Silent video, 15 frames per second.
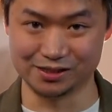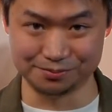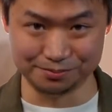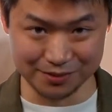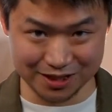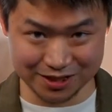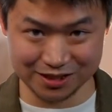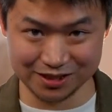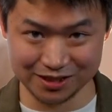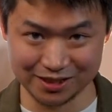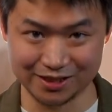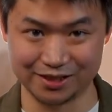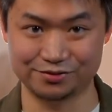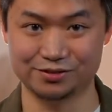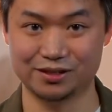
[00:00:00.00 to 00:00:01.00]
much
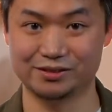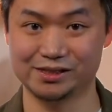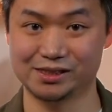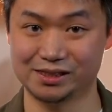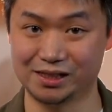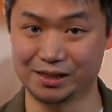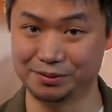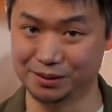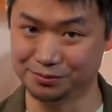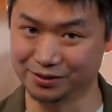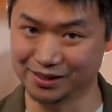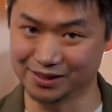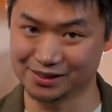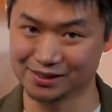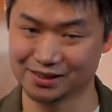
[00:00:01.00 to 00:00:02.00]
needed for our sleepy
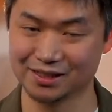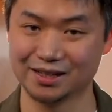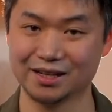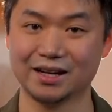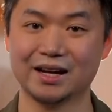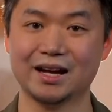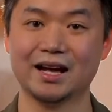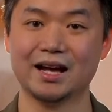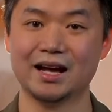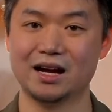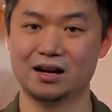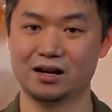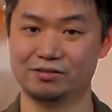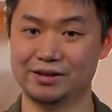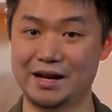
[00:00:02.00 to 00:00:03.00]
brains.
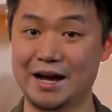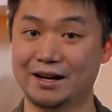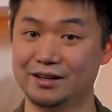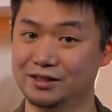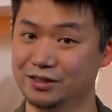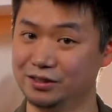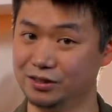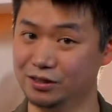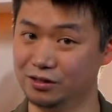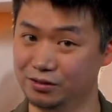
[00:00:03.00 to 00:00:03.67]
We've added a new